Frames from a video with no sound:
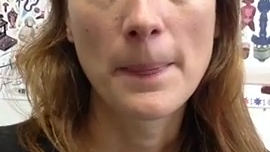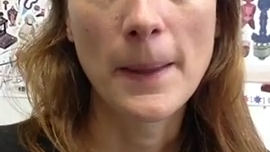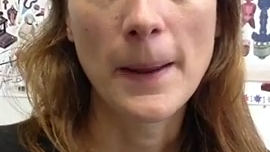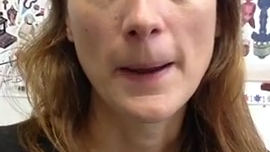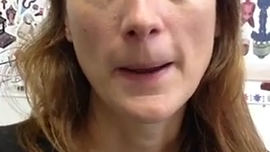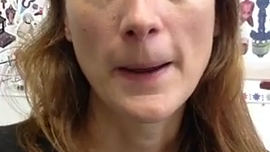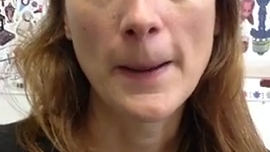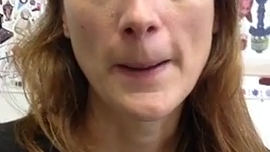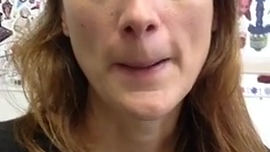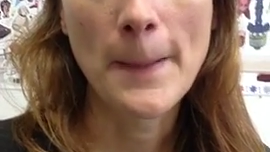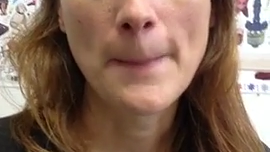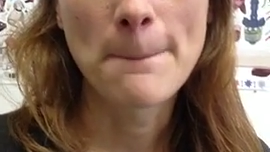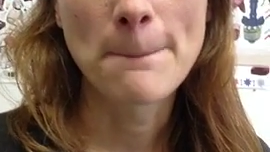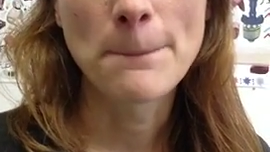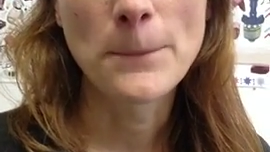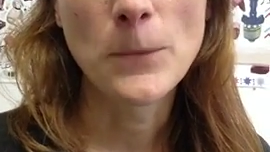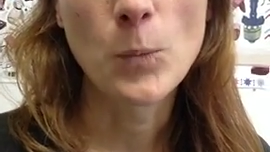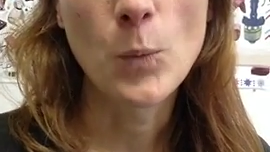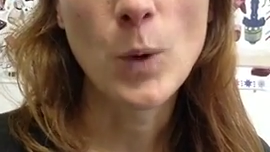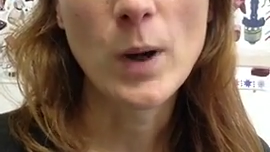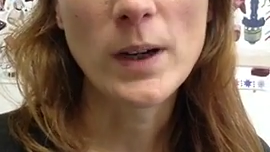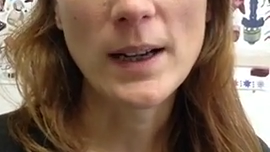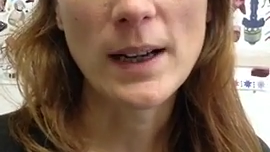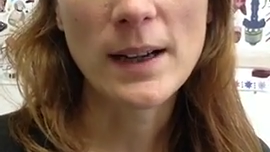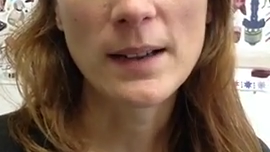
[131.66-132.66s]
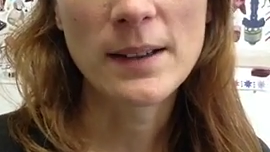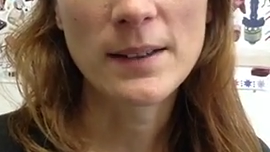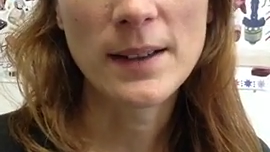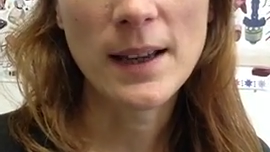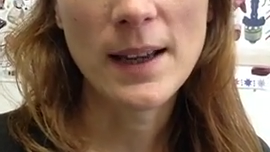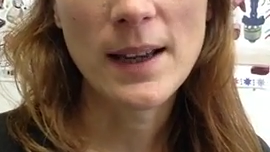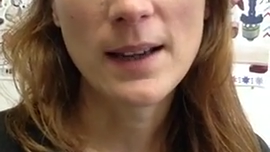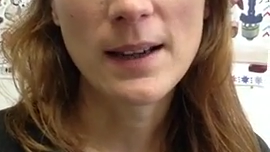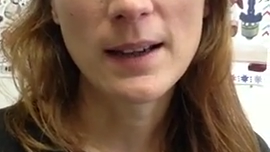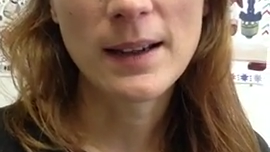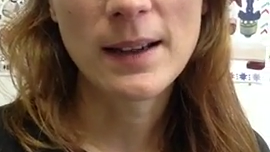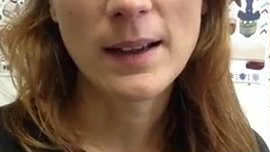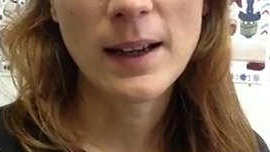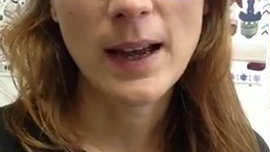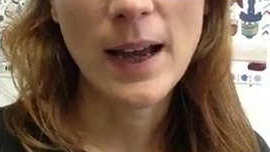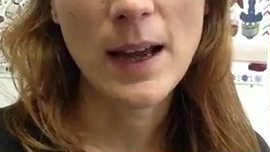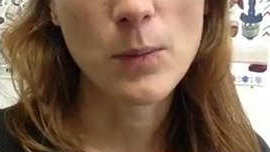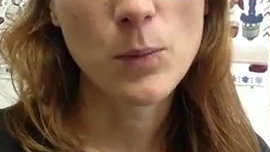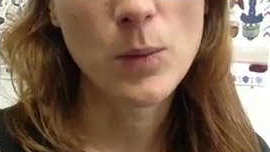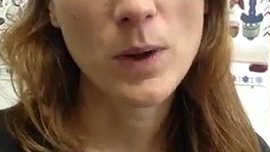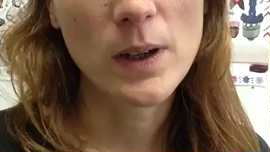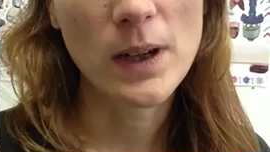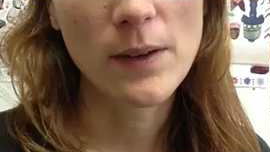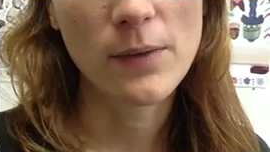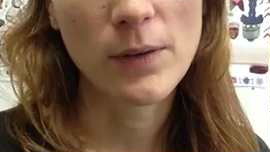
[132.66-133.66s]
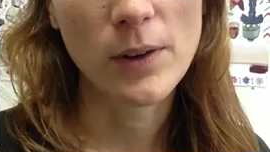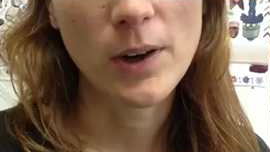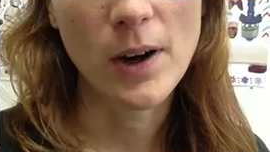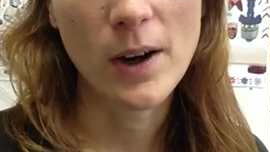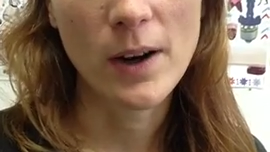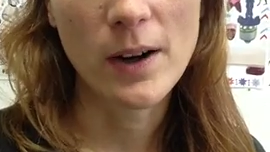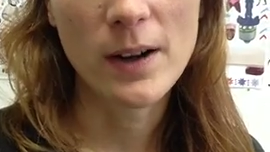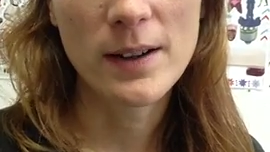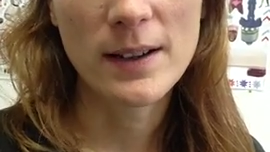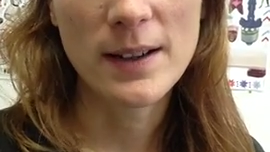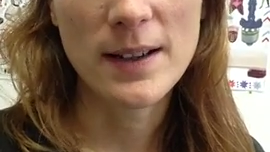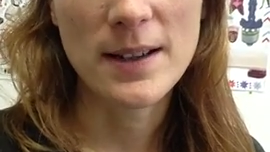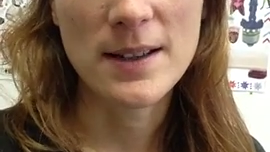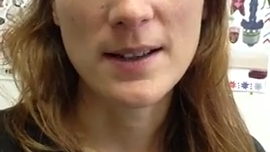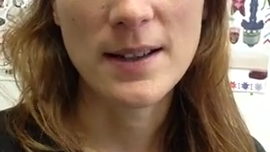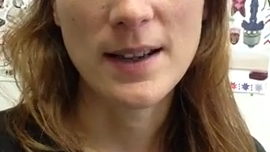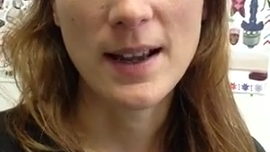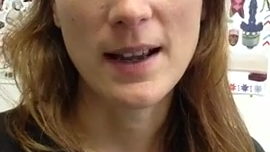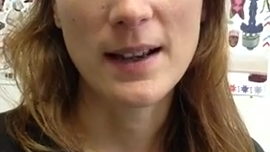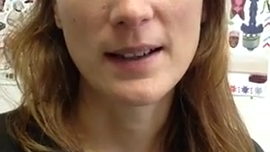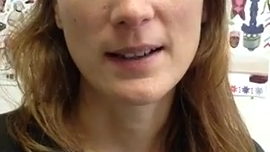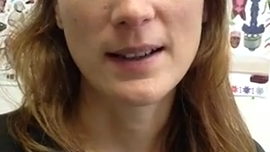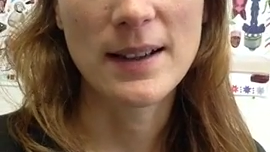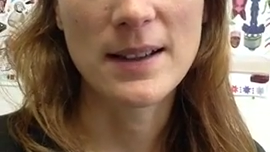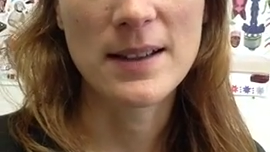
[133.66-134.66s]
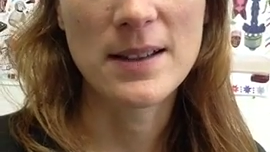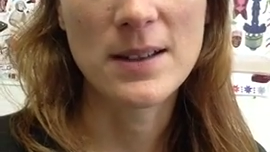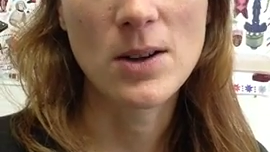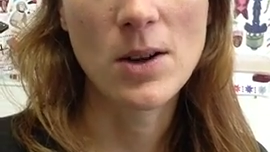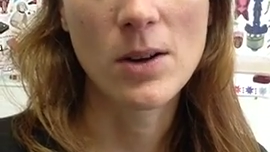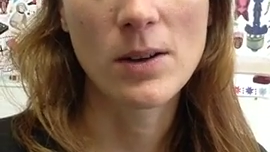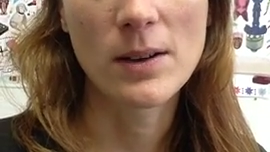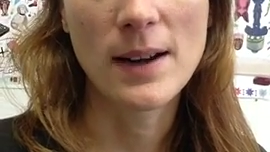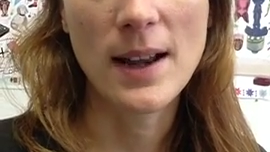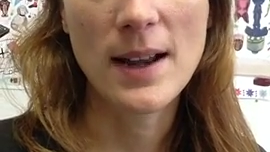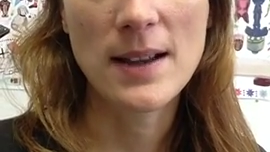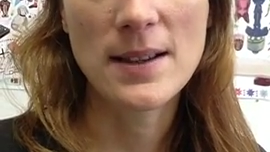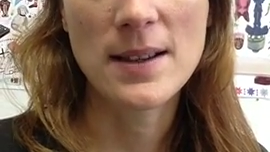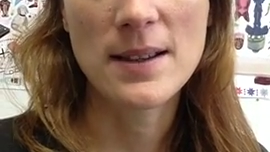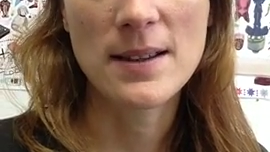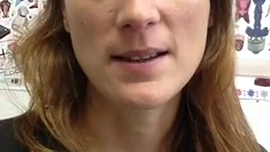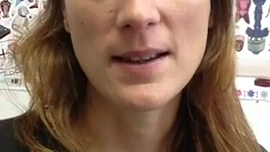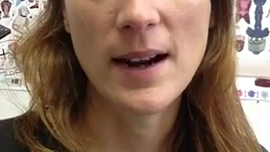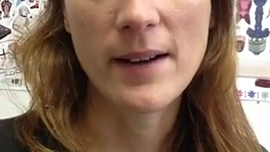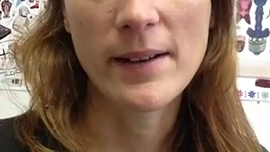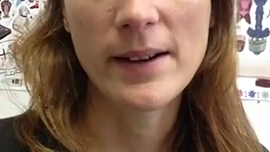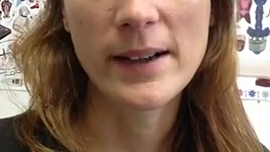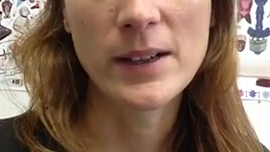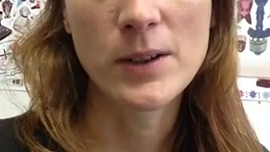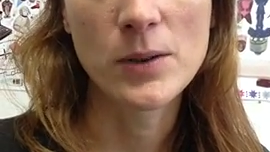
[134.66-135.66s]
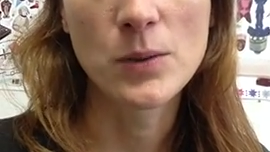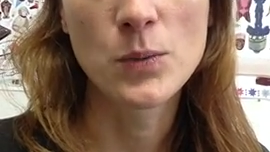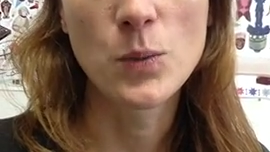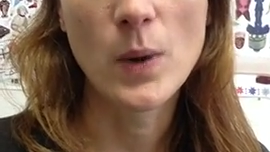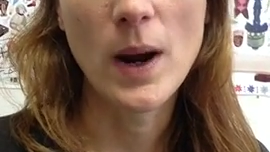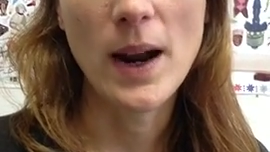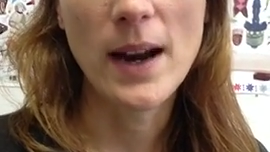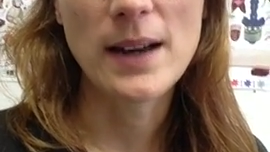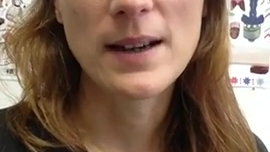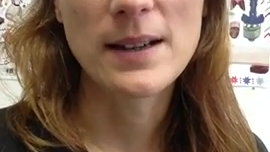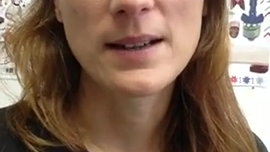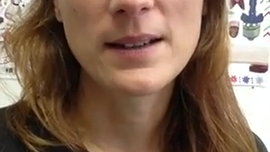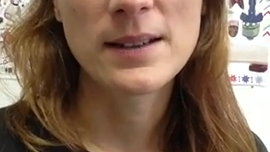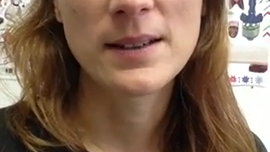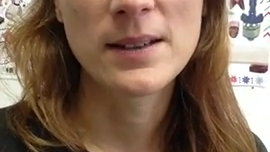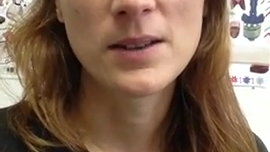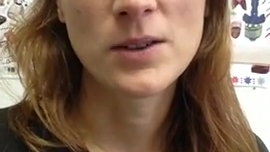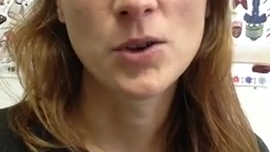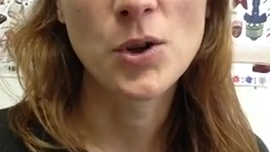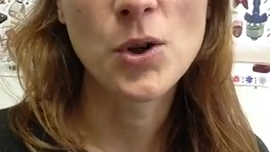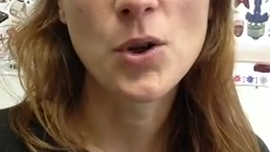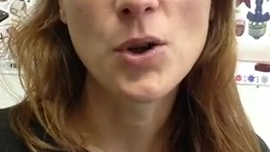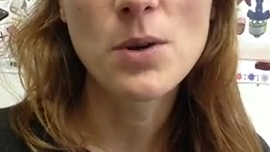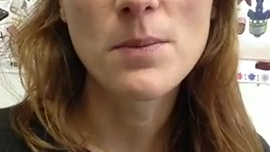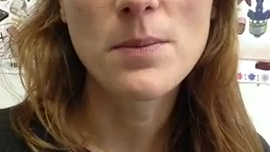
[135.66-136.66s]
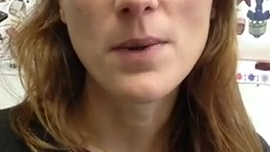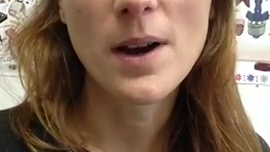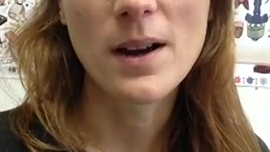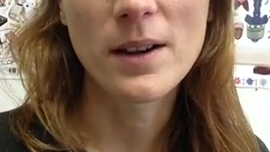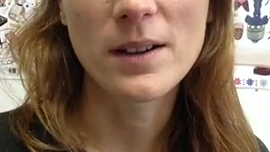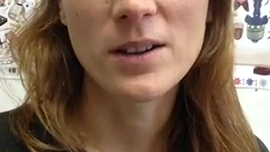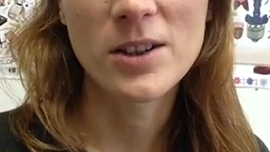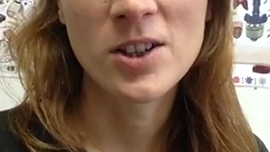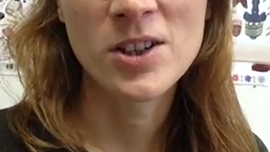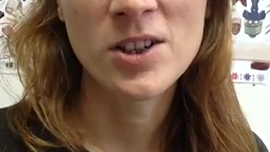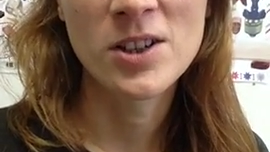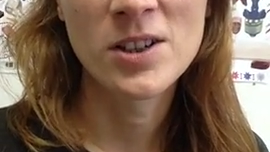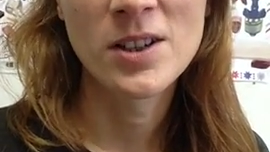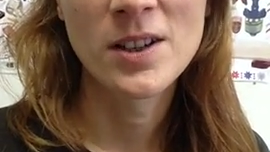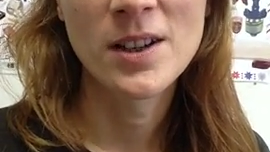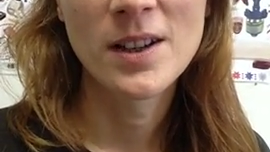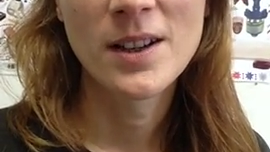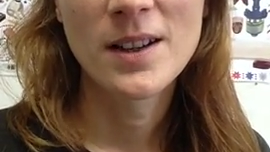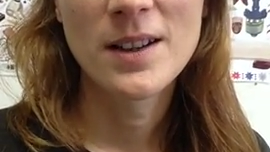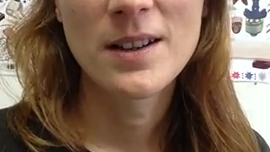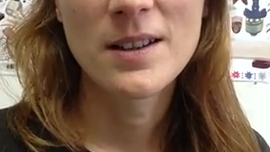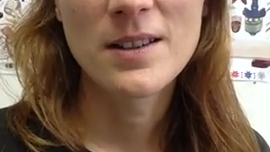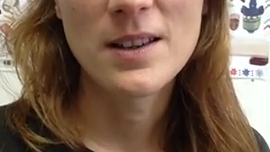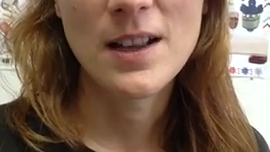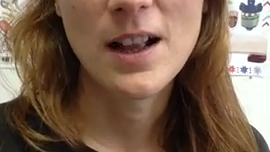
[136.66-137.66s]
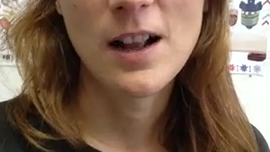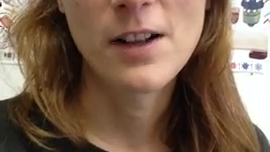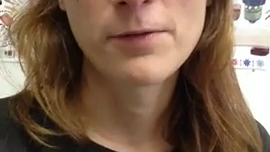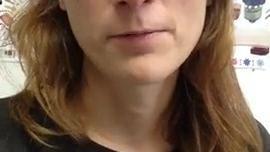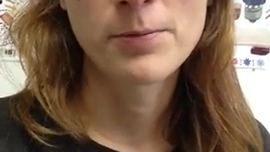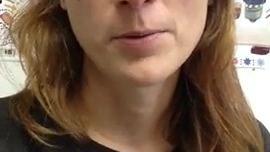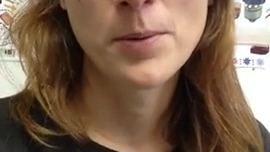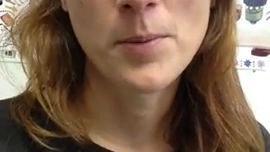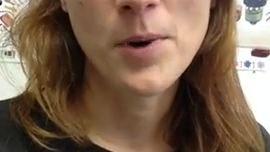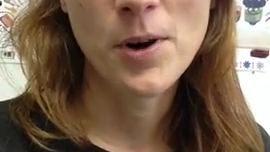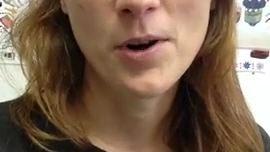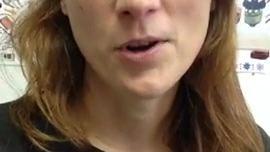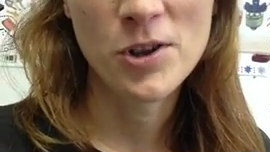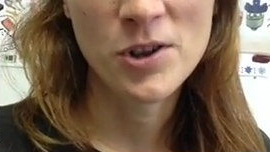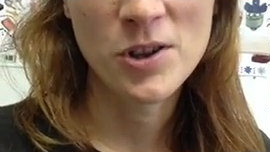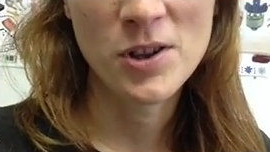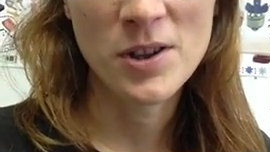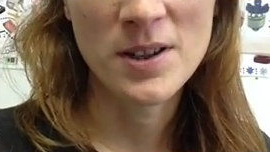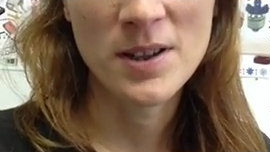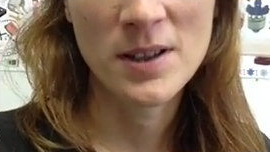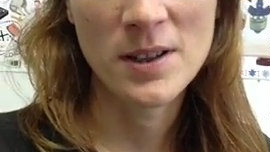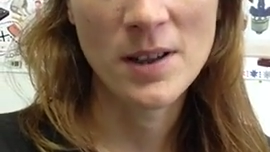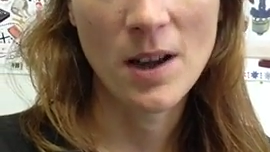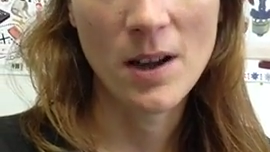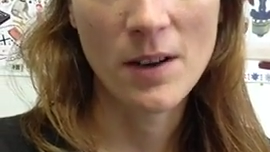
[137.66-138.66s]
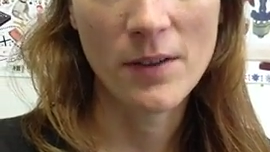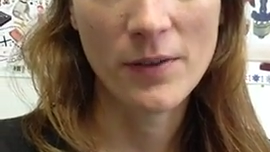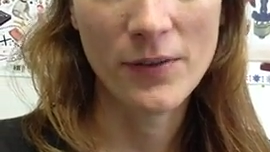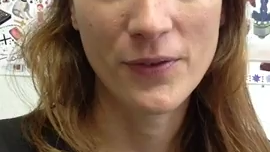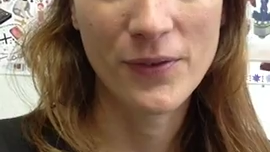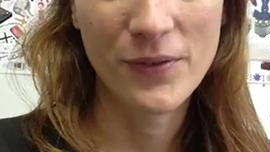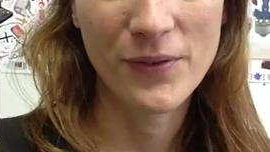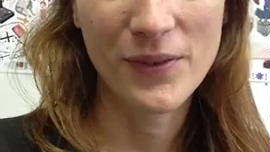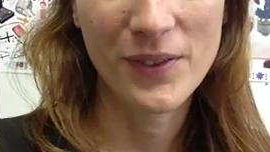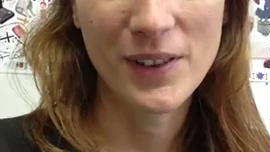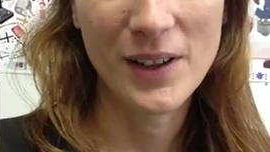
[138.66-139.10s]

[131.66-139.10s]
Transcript: What I think and what I've learned is that it's not necessary to waste too much self-promotion stuff,